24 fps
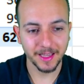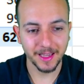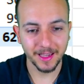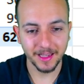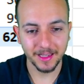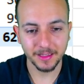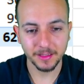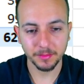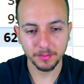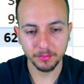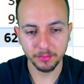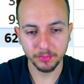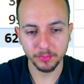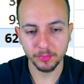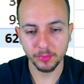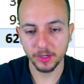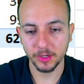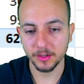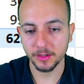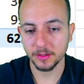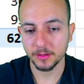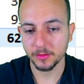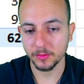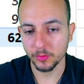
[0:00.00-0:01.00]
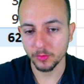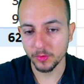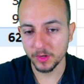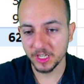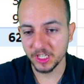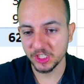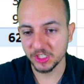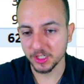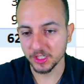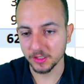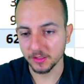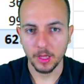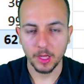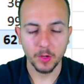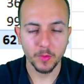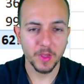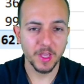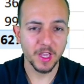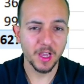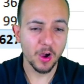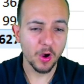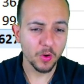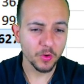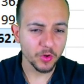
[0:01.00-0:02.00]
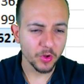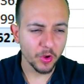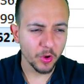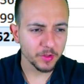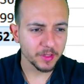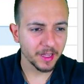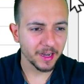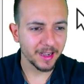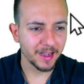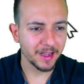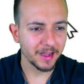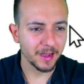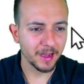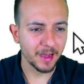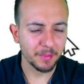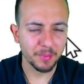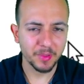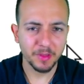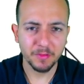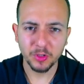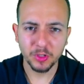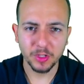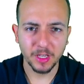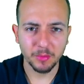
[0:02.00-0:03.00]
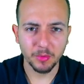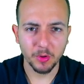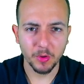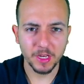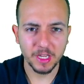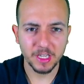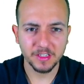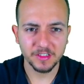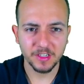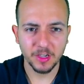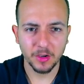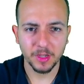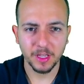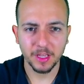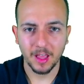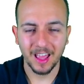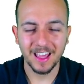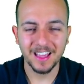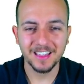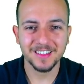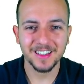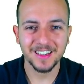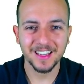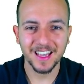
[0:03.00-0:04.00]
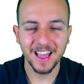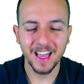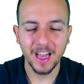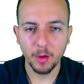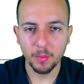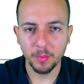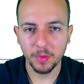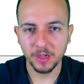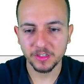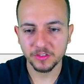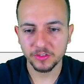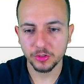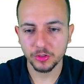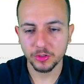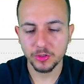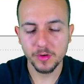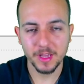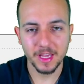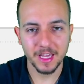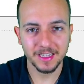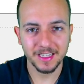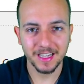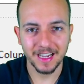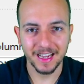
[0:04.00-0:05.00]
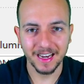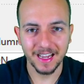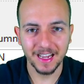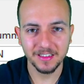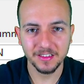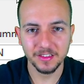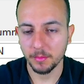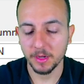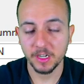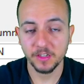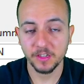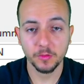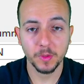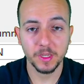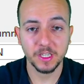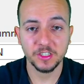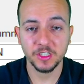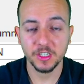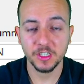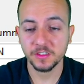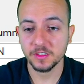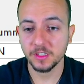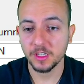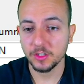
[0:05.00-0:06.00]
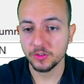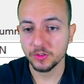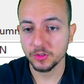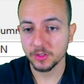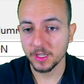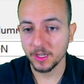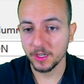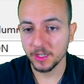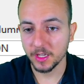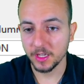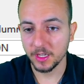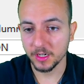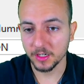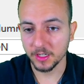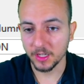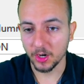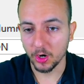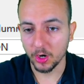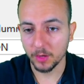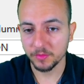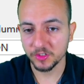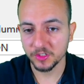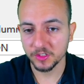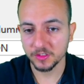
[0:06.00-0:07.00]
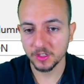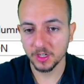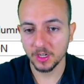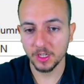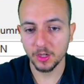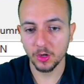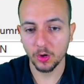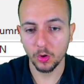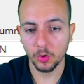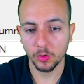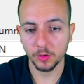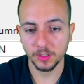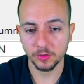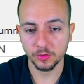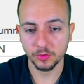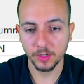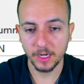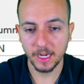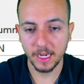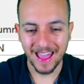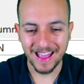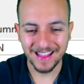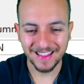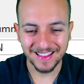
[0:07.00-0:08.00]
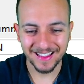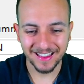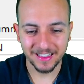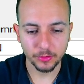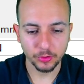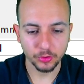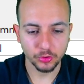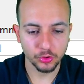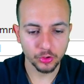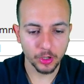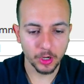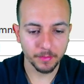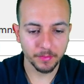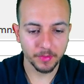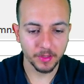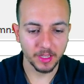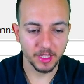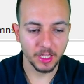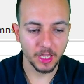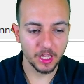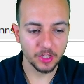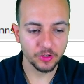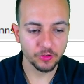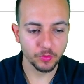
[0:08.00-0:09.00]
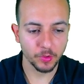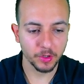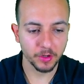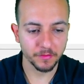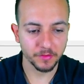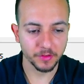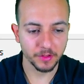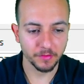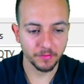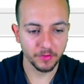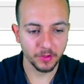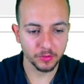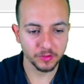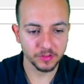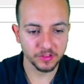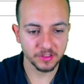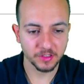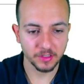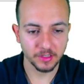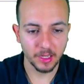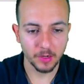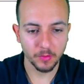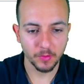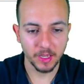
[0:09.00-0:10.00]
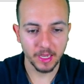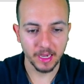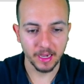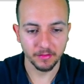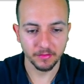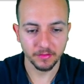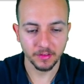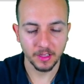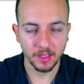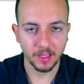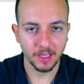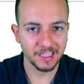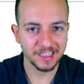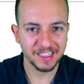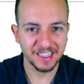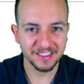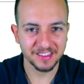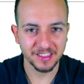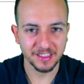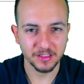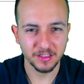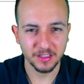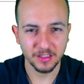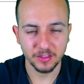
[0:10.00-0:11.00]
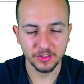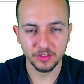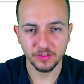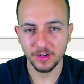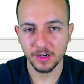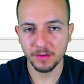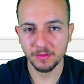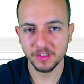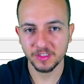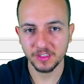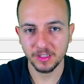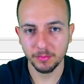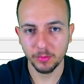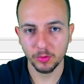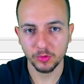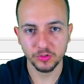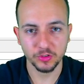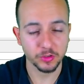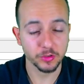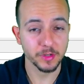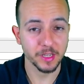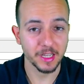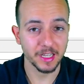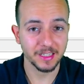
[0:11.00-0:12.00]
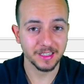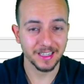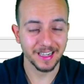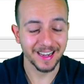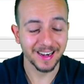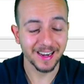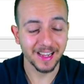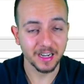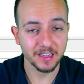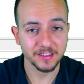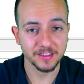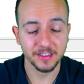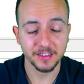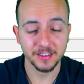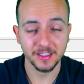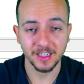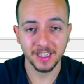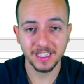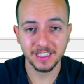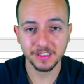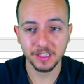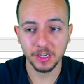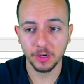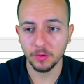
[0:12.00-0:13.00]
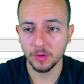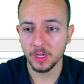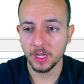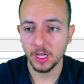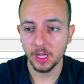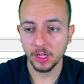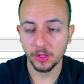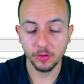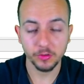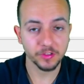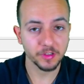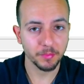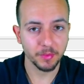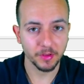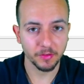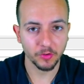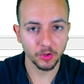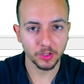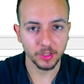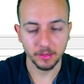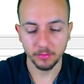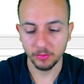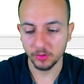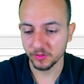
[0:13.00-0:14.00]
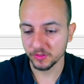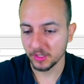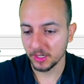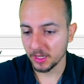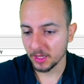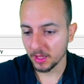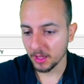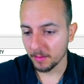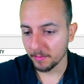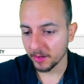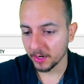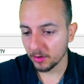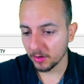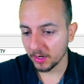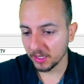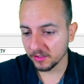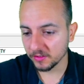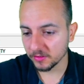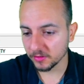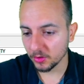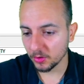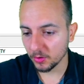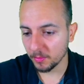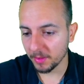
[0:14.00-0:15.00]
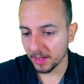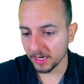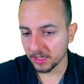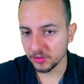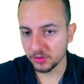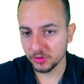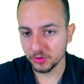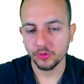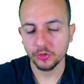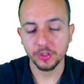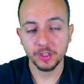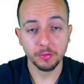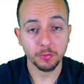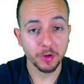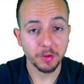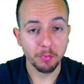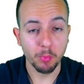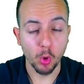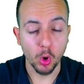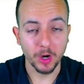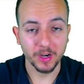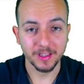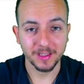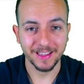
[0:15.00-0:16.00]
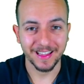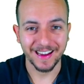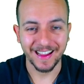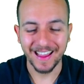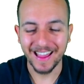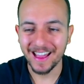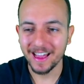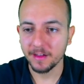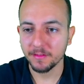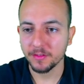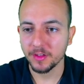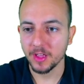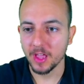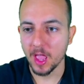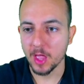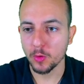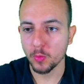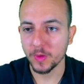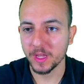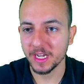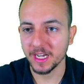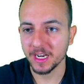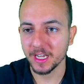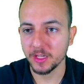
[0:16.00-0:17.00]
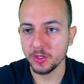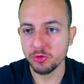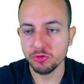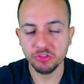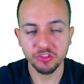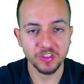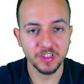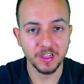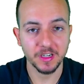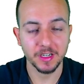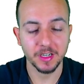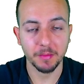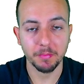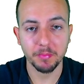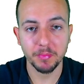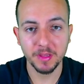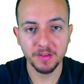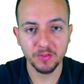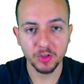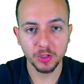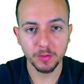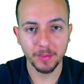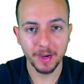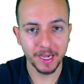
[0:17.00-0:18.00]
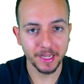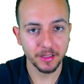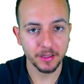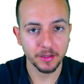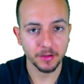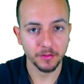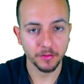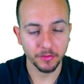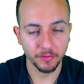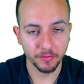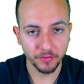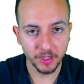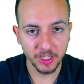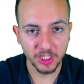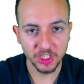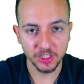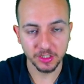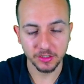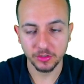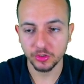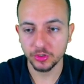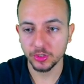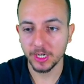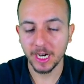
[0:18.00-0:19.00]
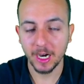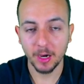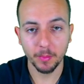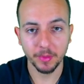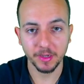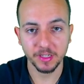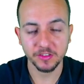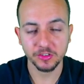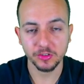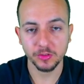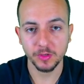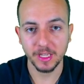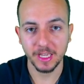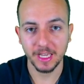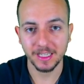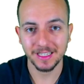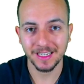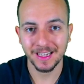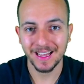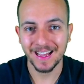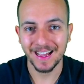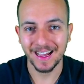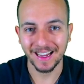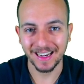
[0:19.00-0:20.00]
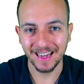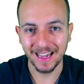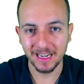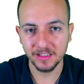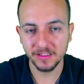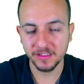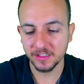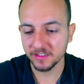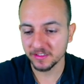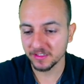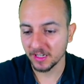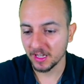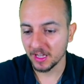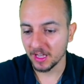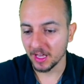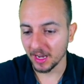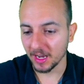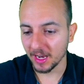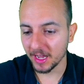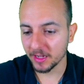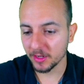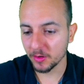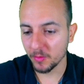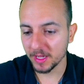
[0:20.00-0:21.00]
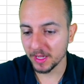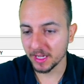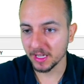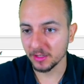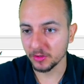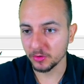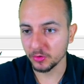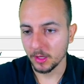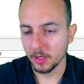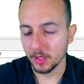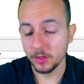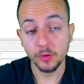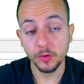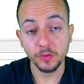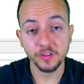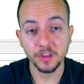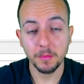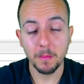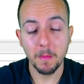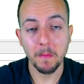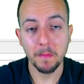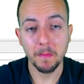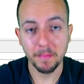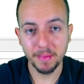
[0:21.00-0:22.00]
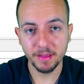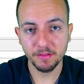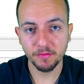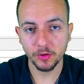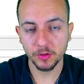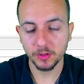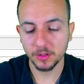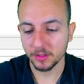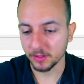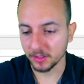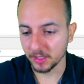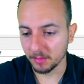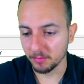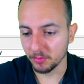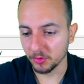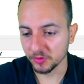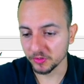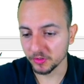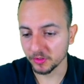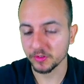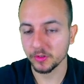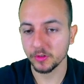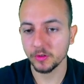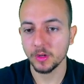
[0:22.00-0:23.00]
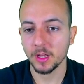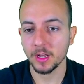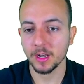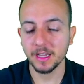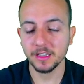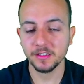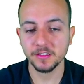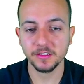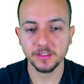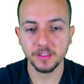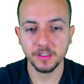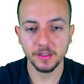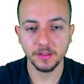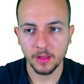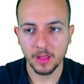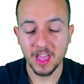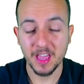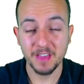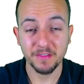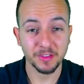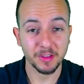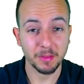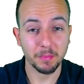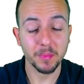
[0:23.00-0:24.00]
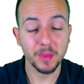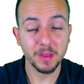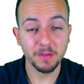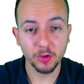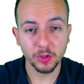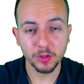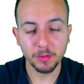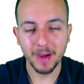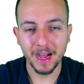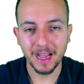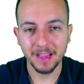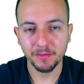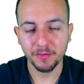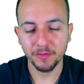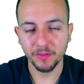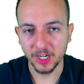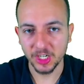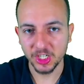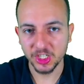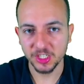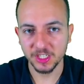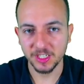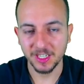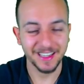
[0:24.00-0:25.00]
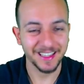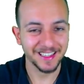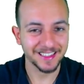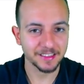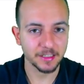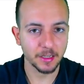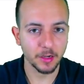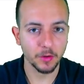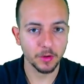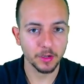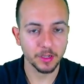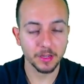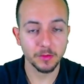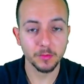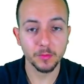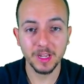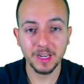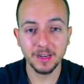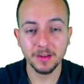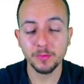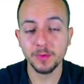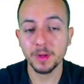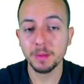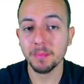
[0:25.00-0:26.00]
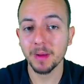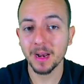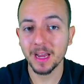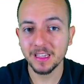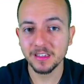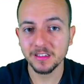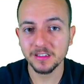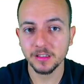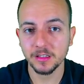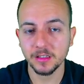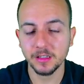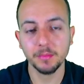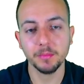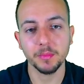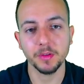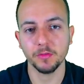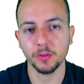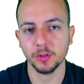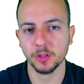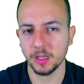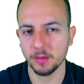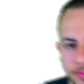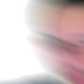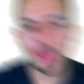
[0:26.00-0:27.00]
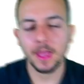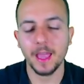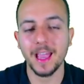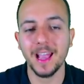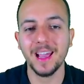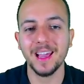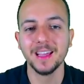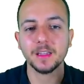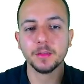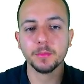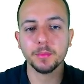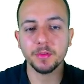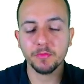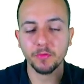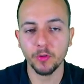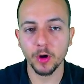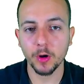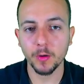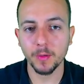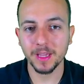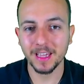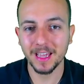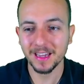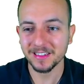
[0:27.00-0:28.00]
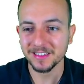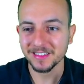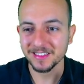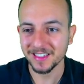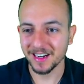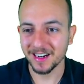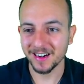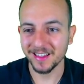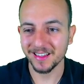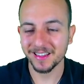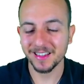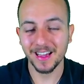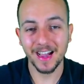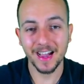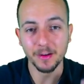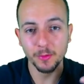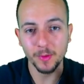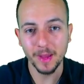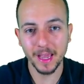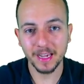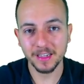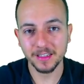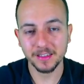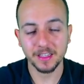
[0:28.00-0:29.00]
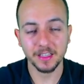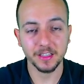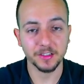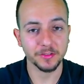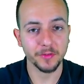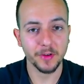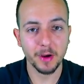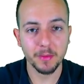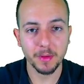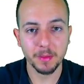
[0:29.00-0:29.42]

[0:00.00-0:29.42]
and per region. we all know that a, a pivot table in Excel can easily help us to create analysis because we just need to take here the options, click, hold, and drag, and then drop in each one of the fields that we have. And that's it. Very simple to create analysis in Excel using pivot tables. But now let's go back to the report that I have and we're gonna use here the pivot by function to help us create analysis like we can do using pivot tables. So let's see if the pivot by function in Excel can really replace the pivot tables. And before we get started, I reckon it's very